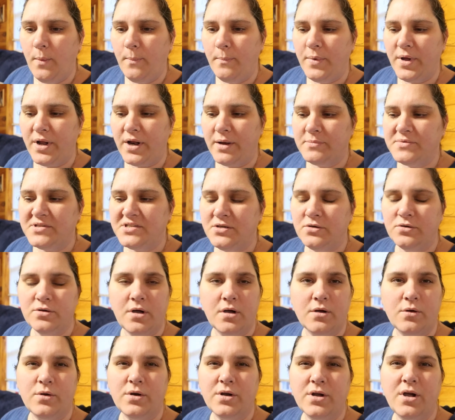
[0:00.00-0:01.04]
but I'm still
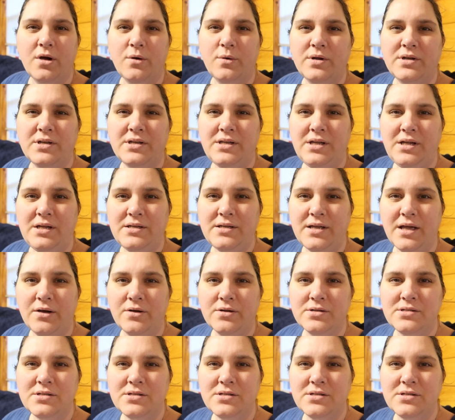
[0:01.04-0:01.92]
not going to go into detail.